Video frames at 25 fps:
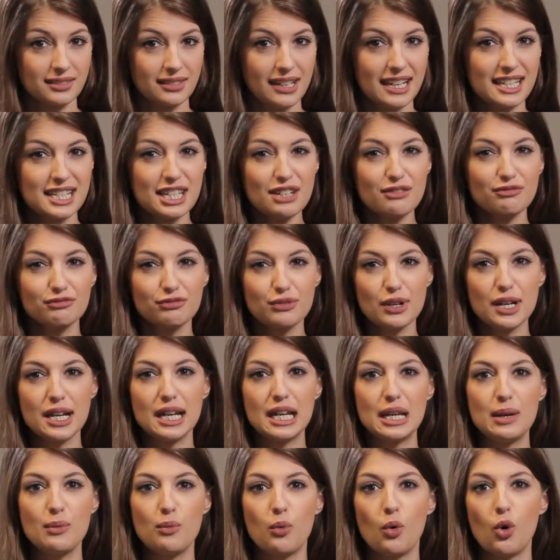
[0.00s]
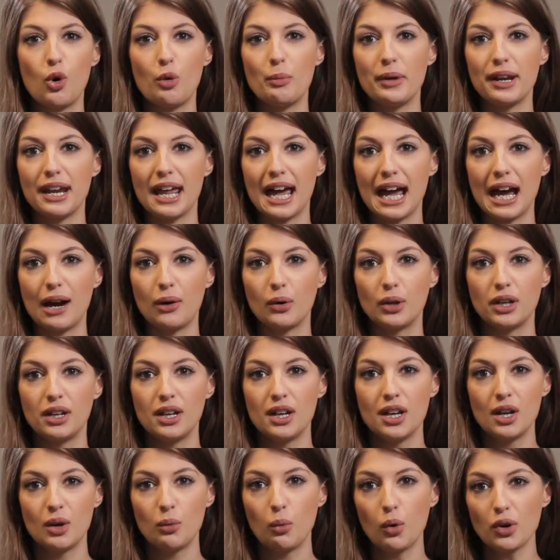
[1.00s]
Is it really warmer now, and
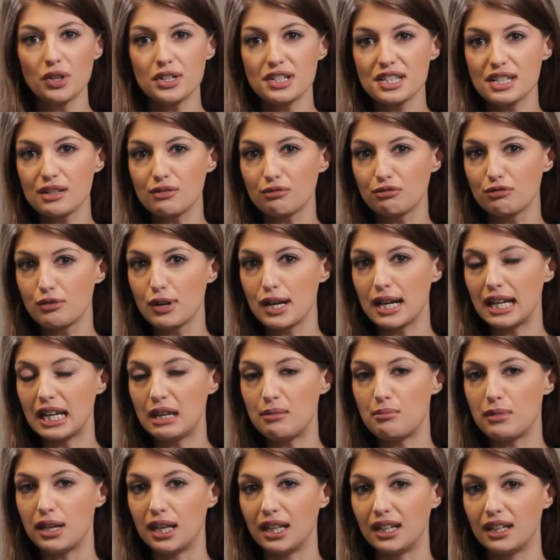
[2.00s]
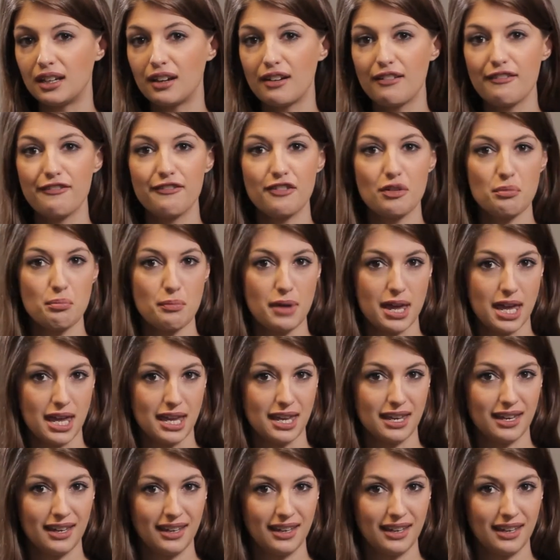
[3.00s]
what does it really mean for me?